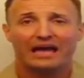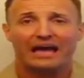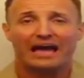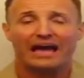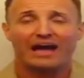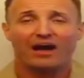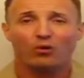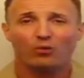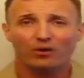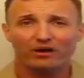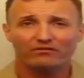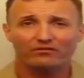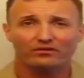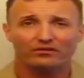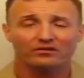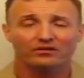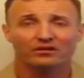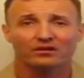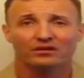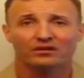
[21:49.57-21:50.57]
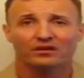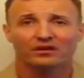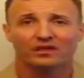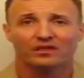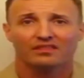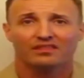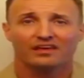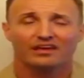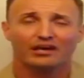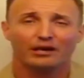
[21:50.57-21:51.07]
However,
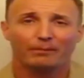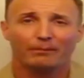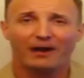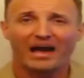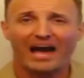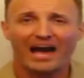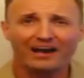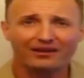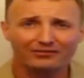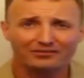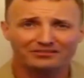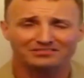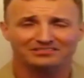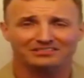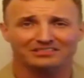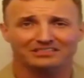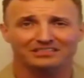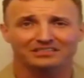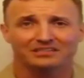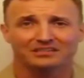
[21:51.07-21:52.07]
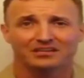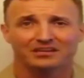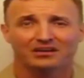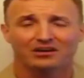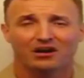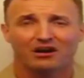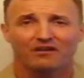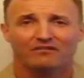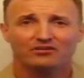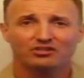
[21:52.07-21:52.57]
the hypocrisy
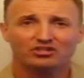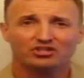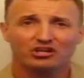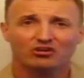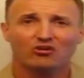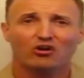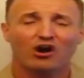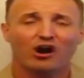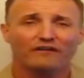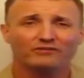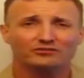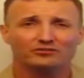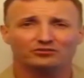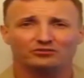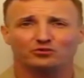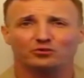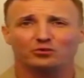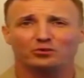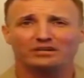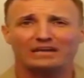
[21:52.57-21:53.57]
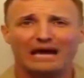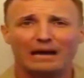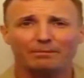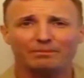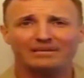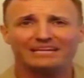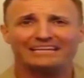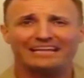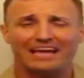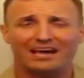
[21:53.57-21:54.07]
of the general officers who are not
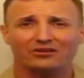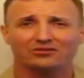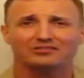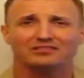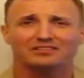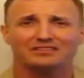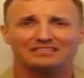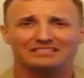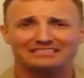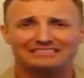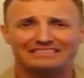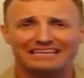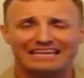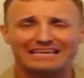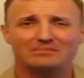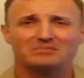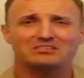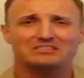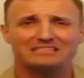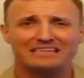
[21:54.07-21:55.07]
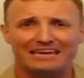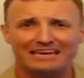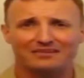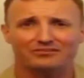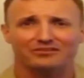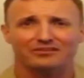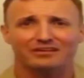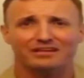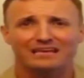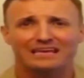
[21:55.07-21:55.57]
being held to the same
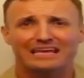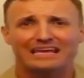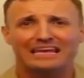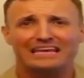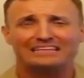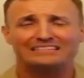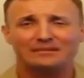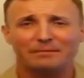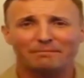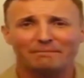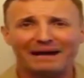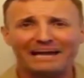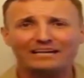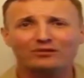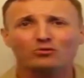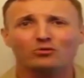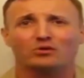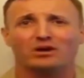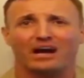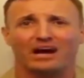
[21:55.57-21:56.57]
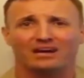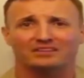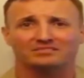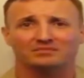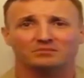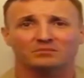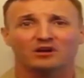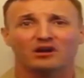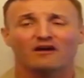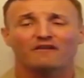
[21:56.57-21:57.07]
standard is a
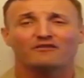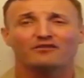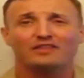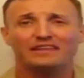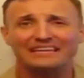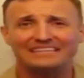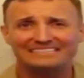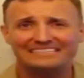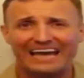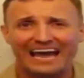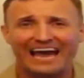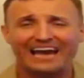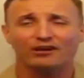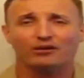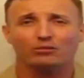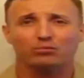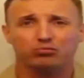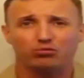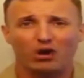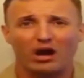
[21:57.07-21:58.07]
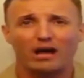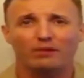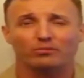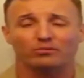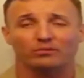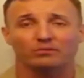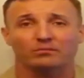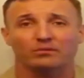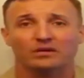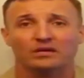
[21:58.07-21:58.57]
microcosm for the entire
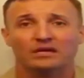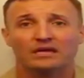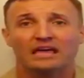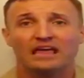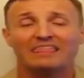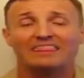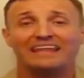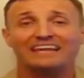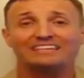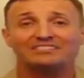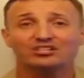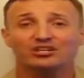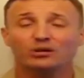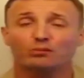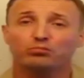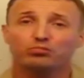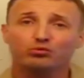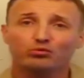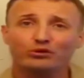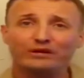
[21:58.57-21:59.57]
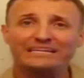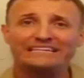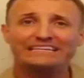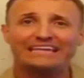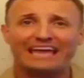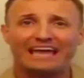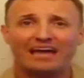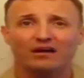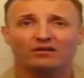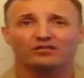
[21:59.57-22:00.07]
problem that is going to bring
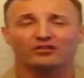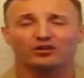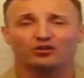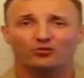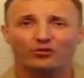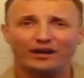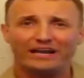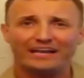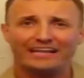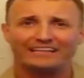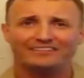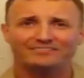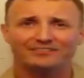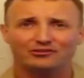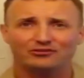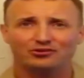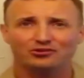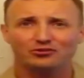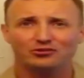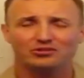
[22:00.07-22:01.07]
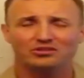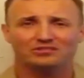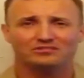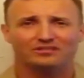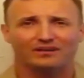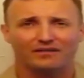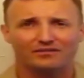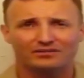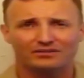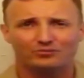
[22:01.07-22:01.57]
down the great institutions
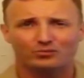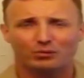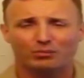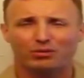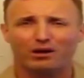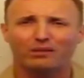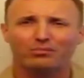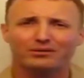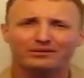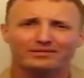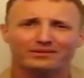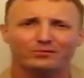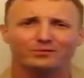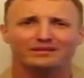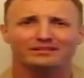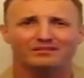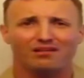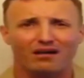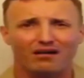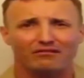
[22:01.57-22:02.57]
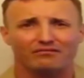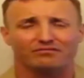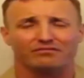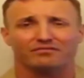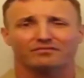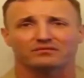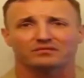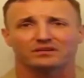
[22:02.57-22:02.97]
of this republic that we love.